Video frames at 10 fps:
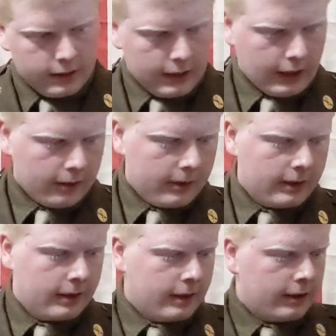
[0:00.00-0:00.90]
Now,
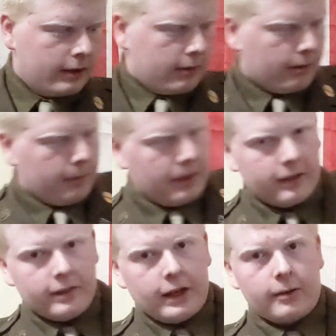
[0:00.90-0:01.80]
one
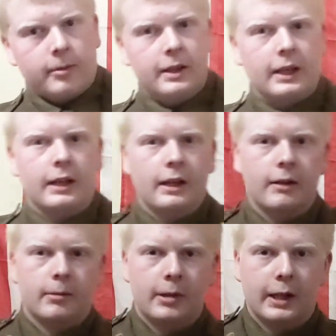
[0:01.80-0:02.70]
piece that I really
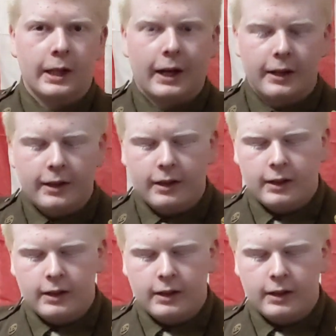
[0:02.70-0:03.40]
like